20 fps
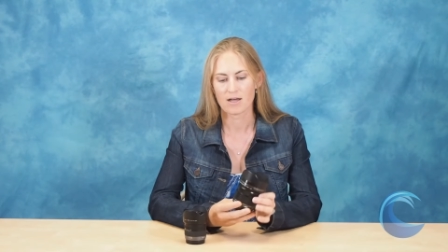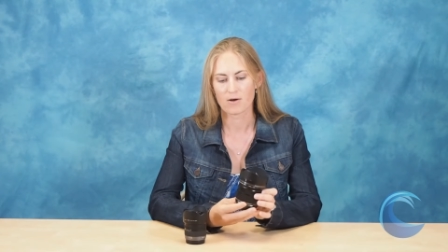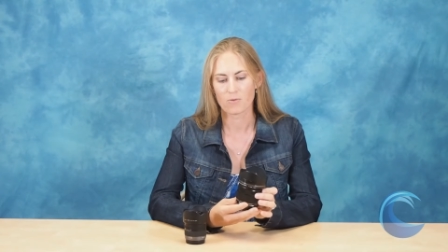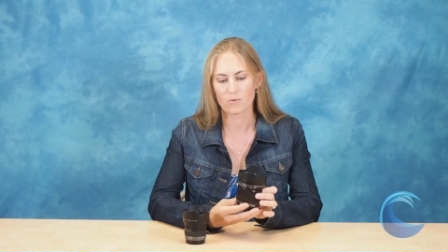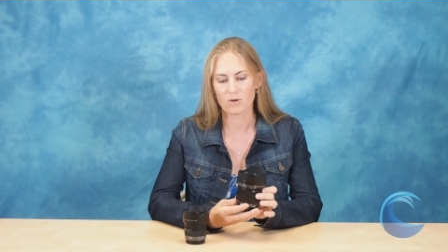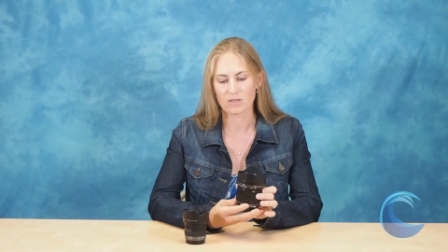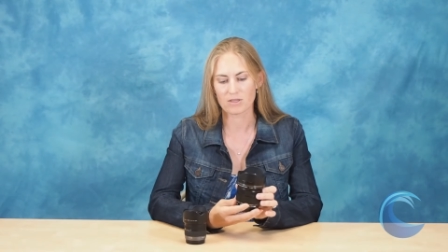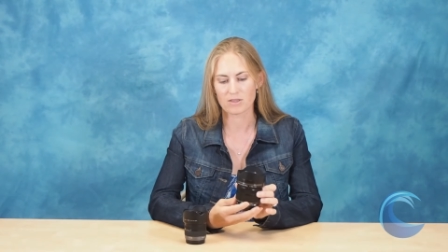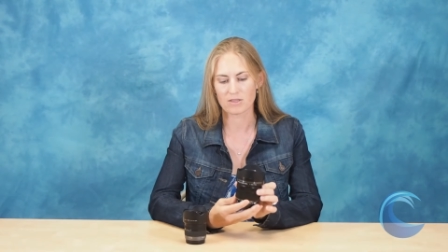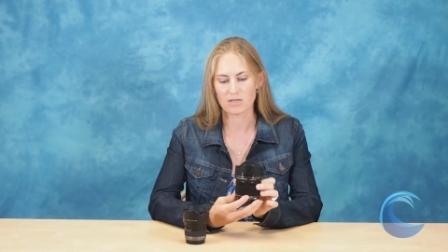
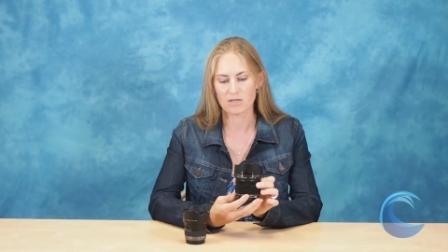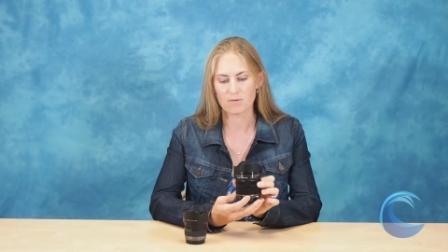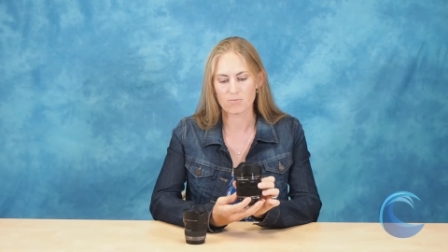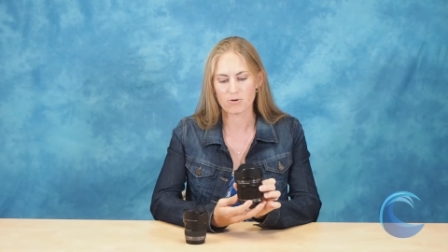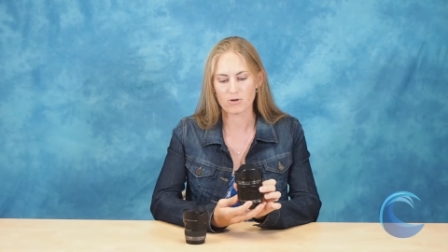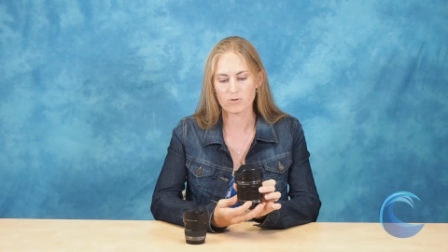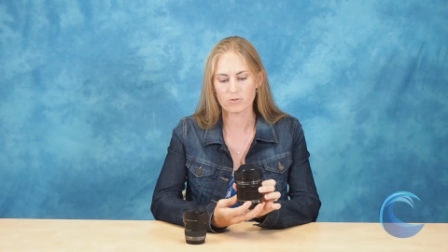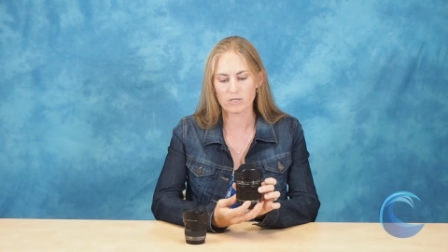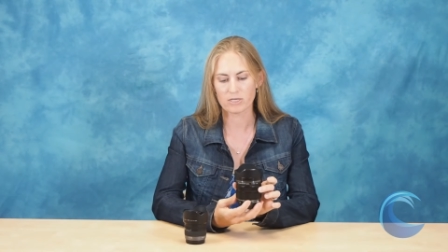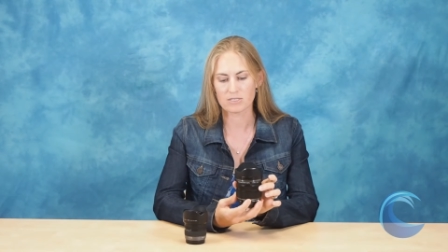With the
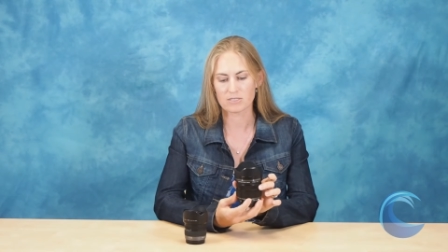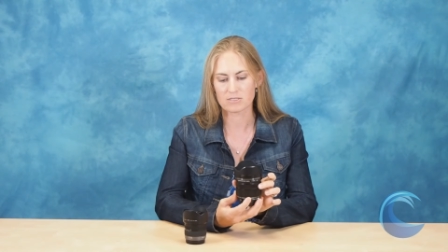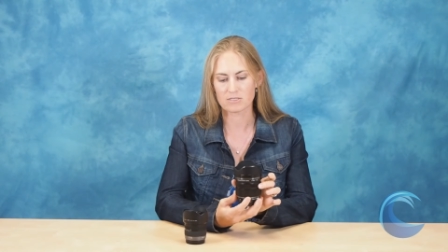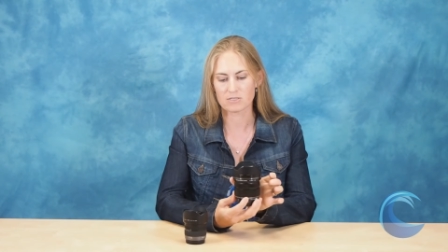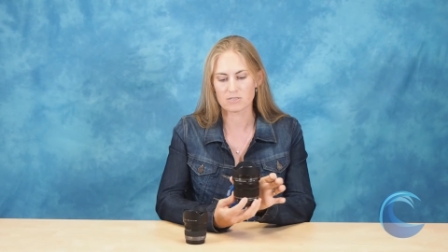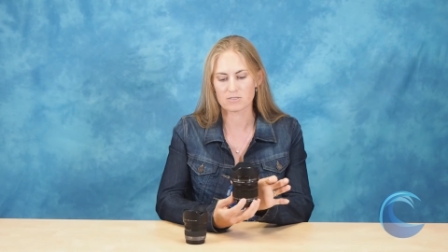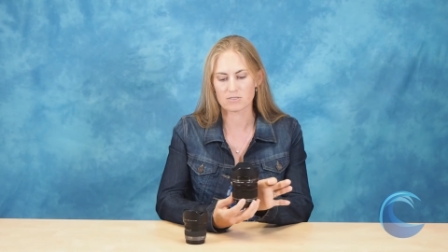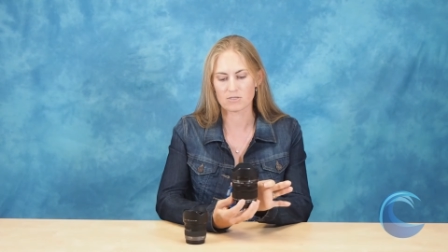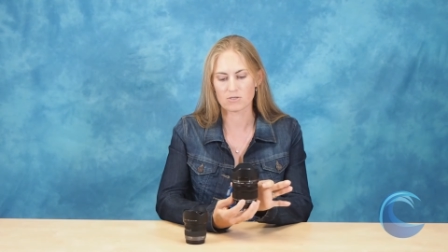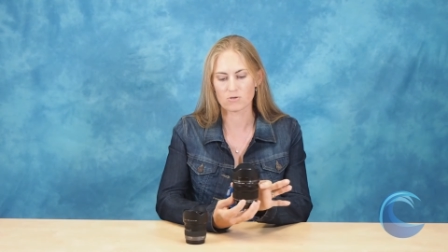Pro
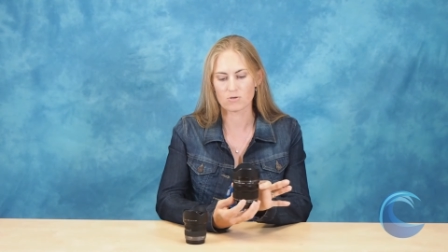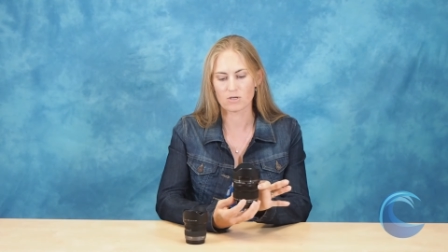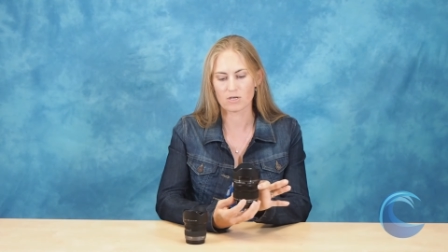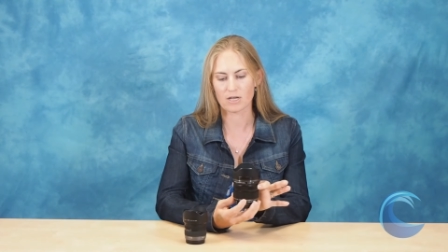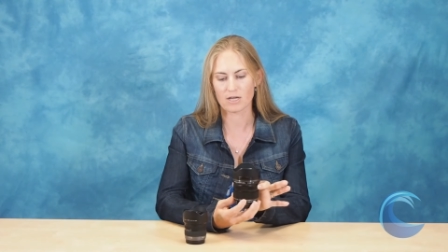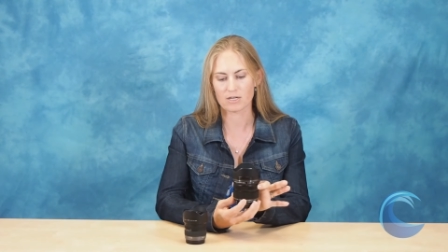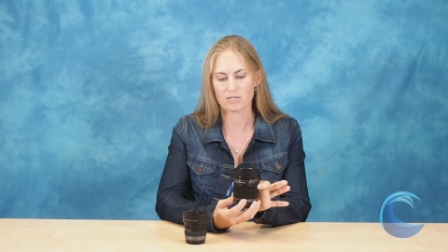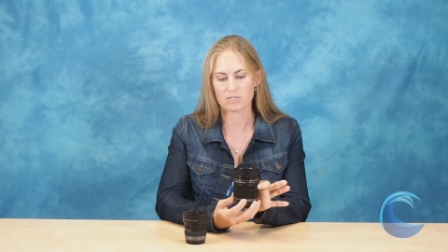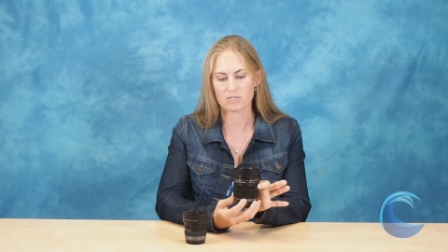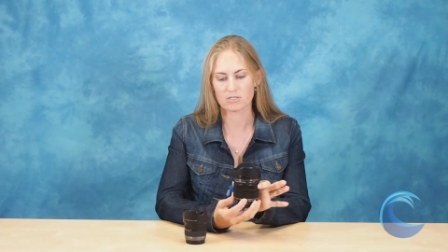lenses, you can
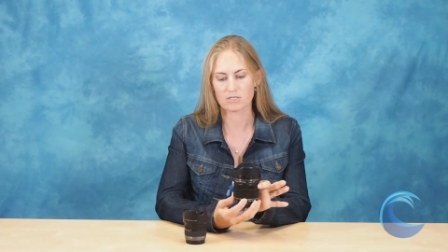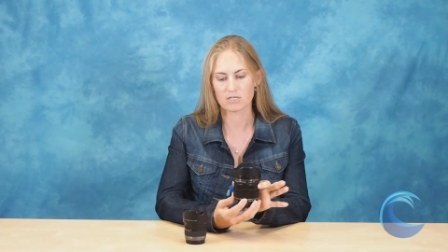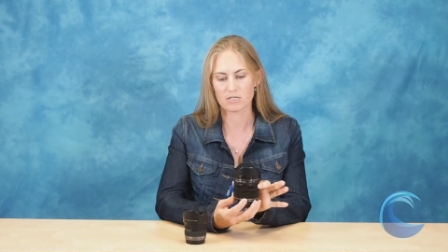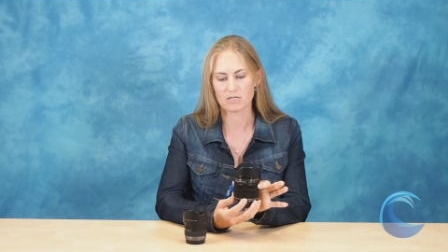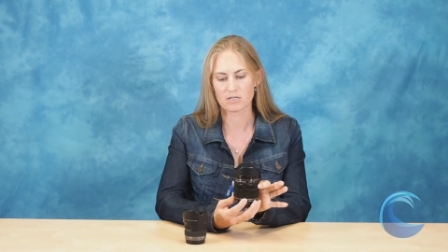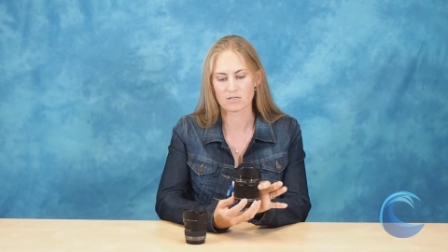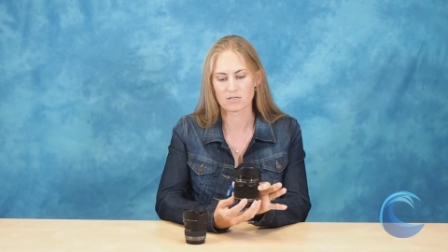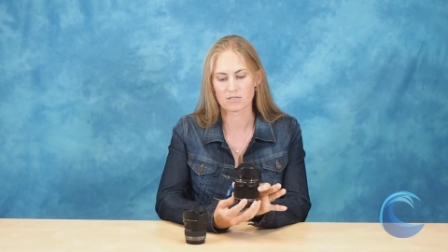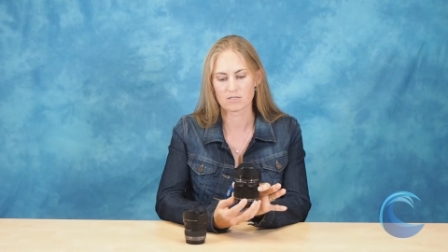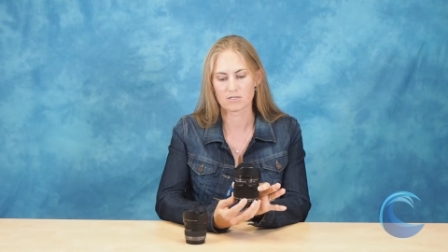
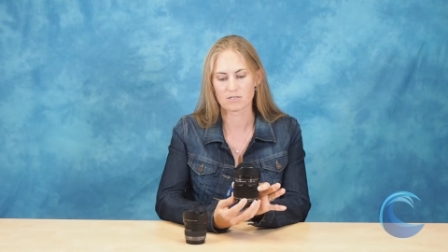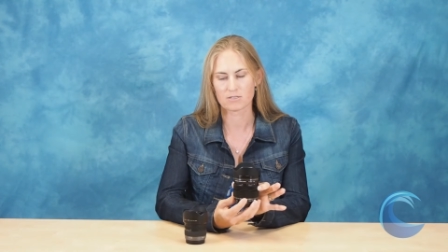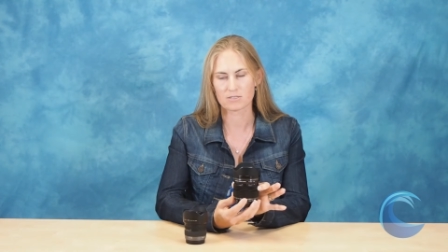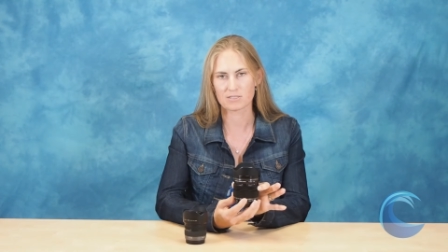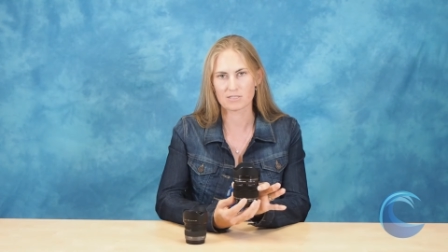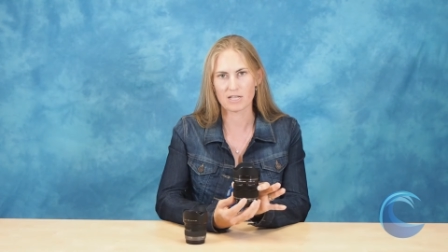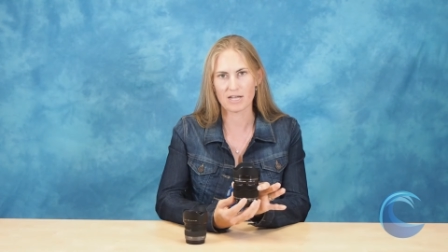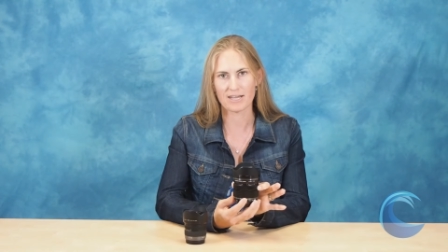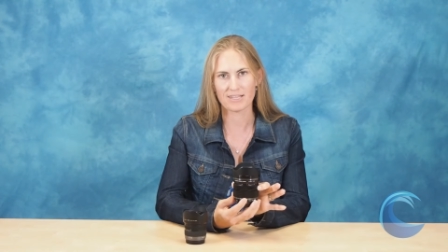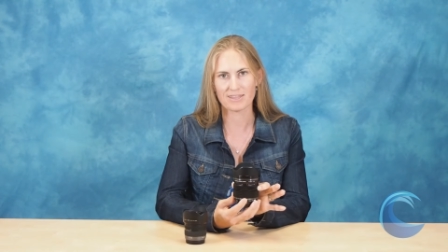actually
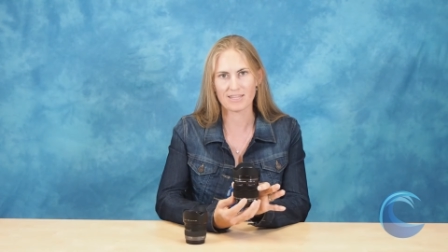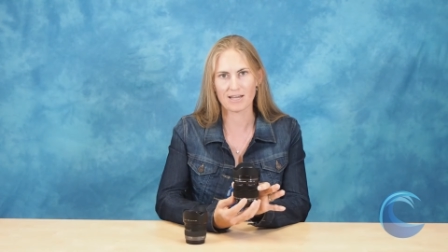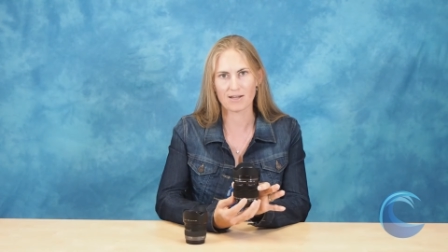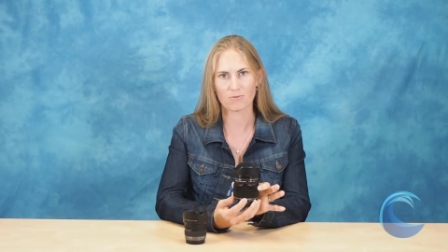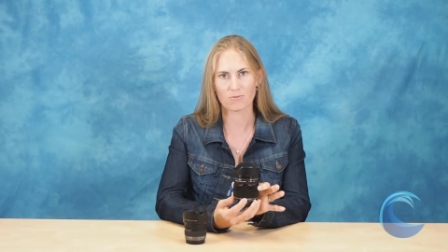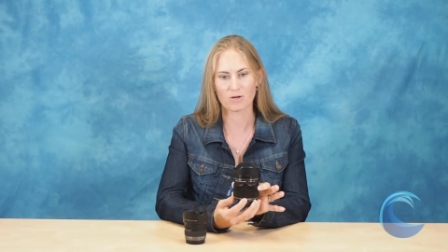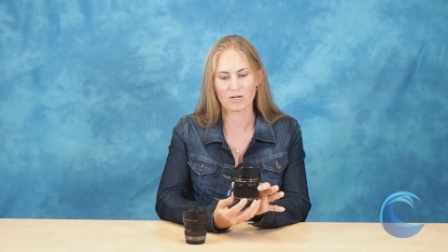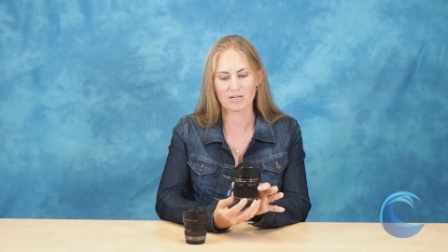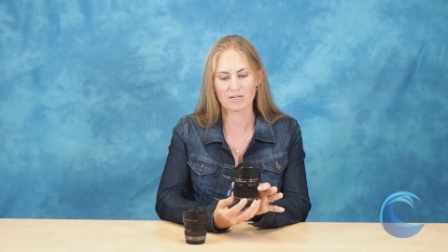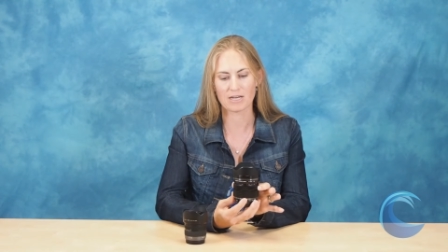slide
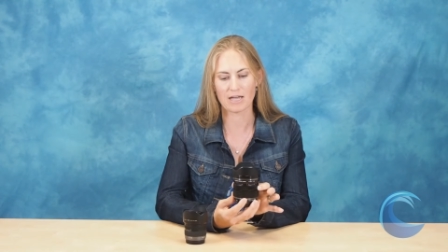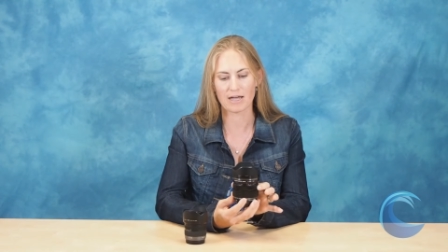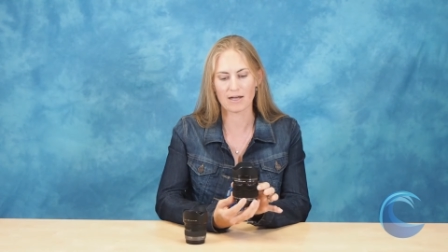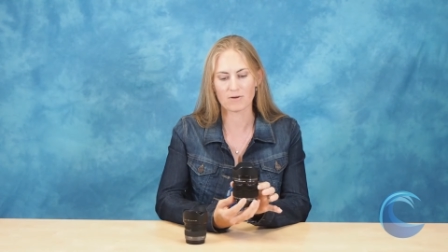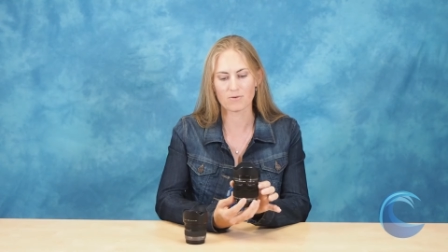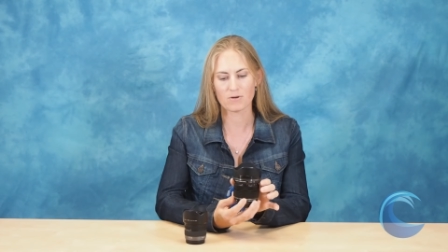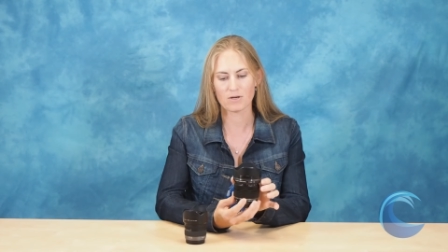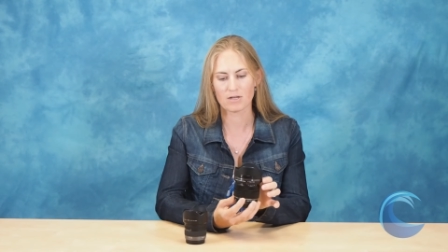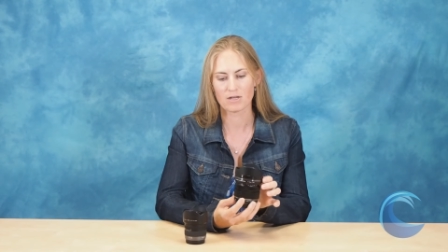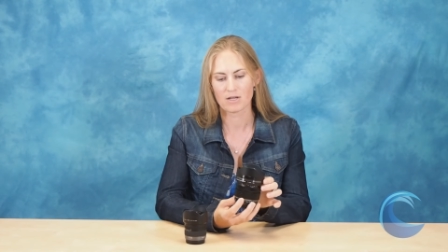that ring
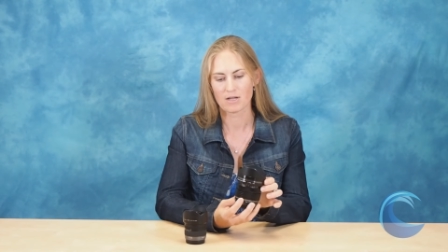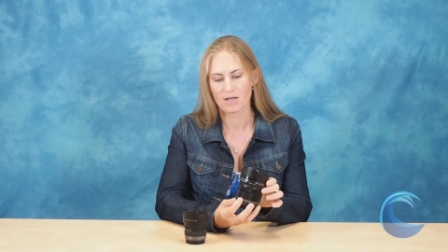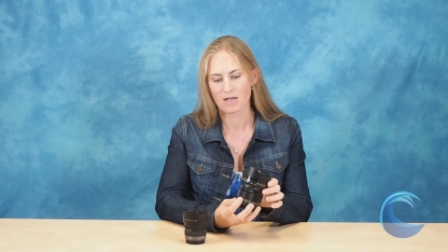down,